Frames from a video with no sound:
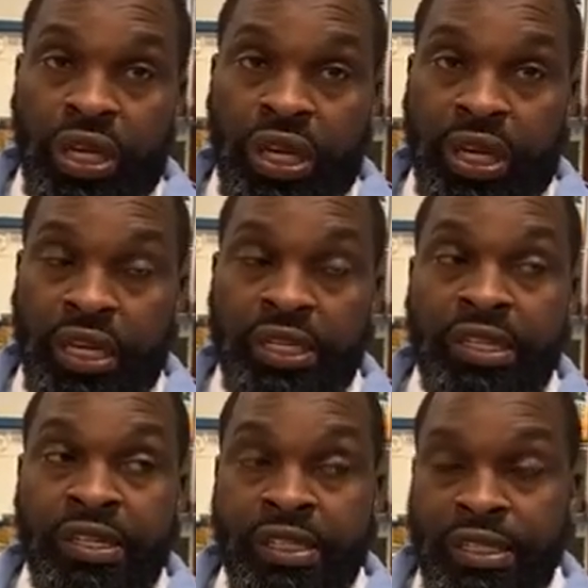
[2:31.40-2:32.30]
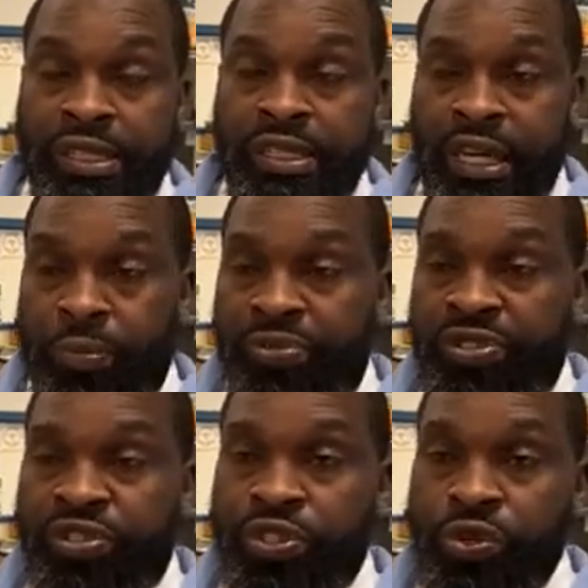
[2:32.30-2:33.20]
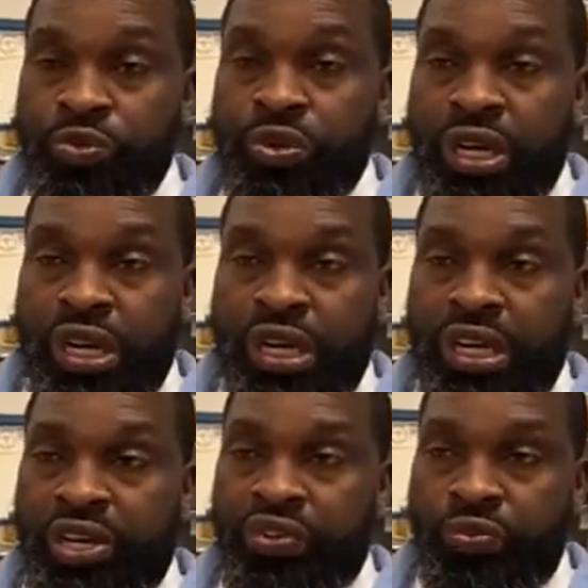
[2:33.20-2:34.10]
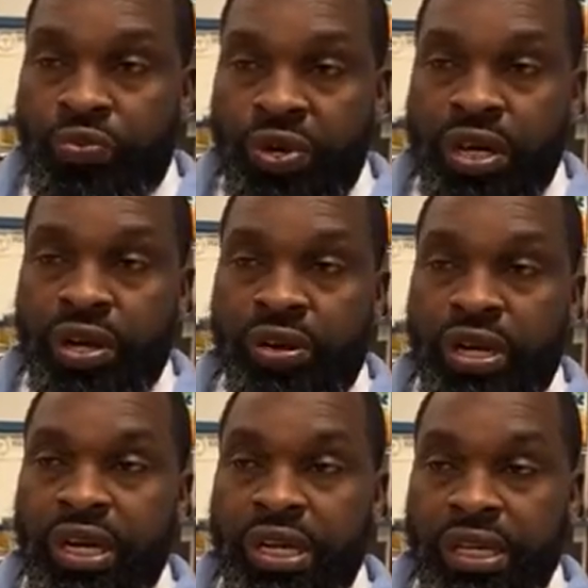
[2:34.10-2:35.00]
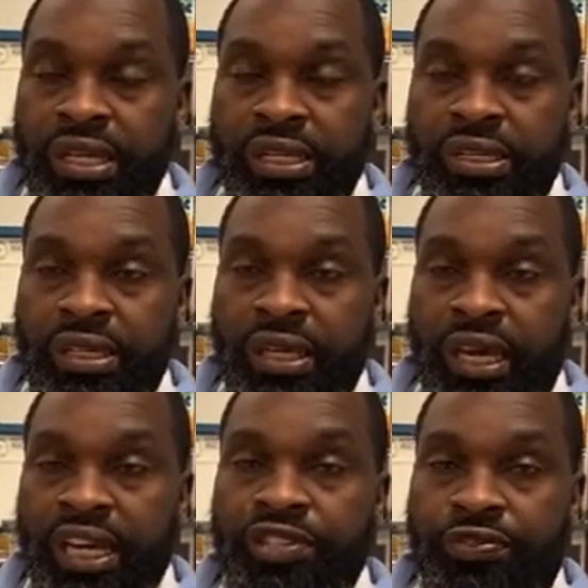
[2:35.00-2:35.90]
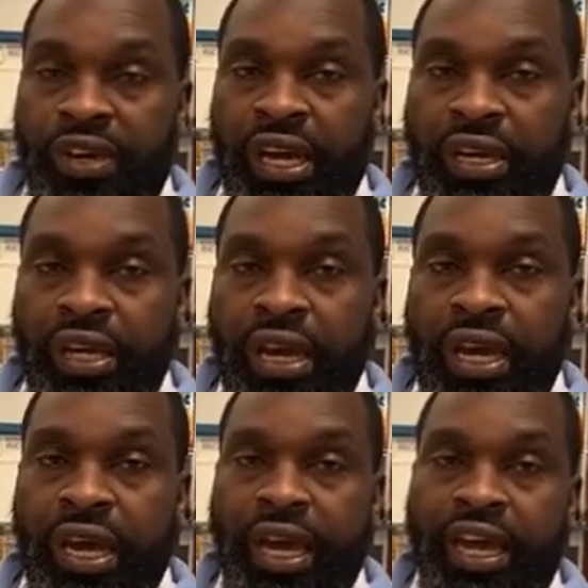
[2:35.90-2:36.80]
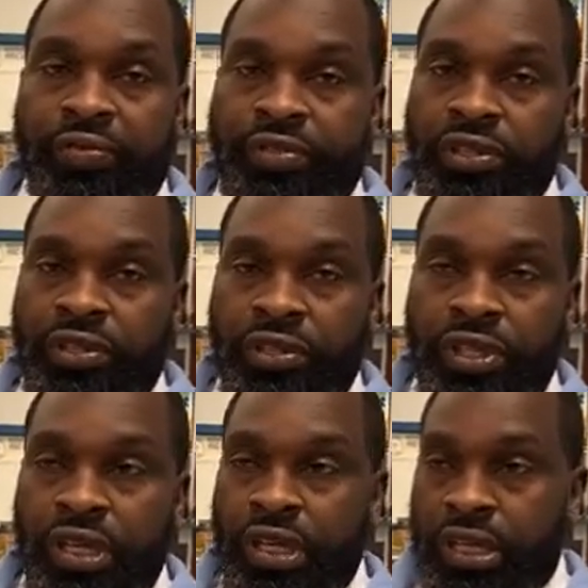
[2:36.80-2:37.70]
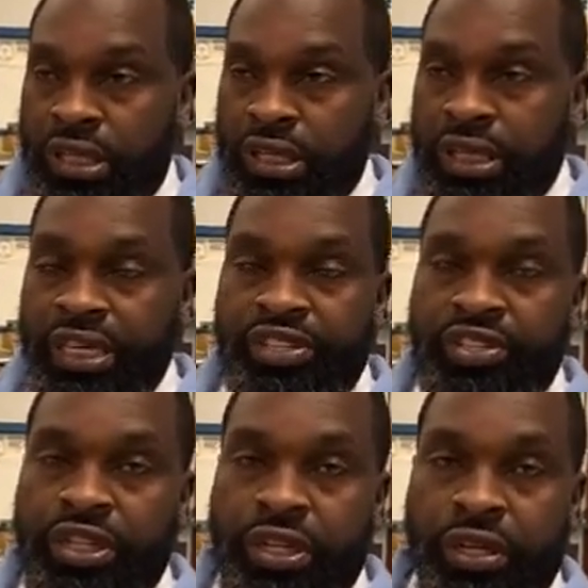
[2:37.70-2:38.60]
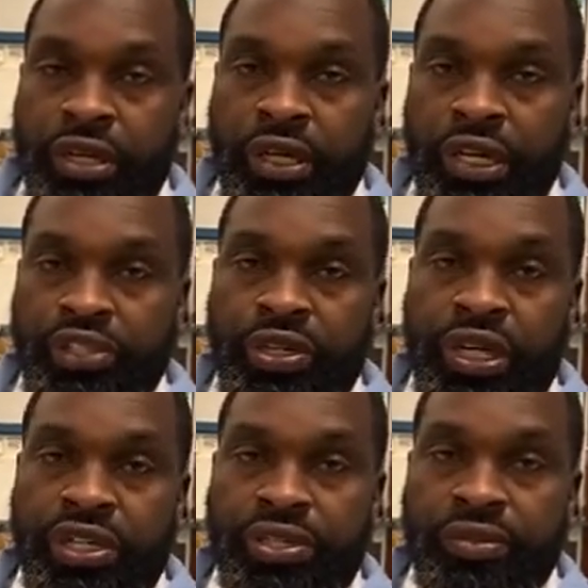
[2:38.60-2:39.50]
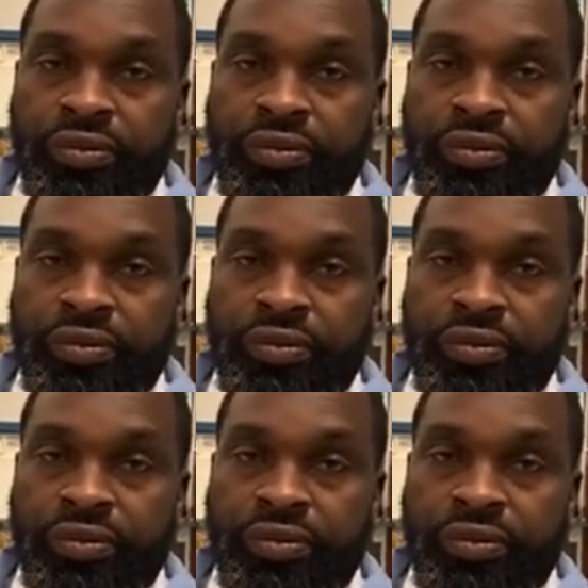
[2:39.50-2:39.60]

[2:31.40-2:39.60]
and they pursue a career in HVAC after getting their education.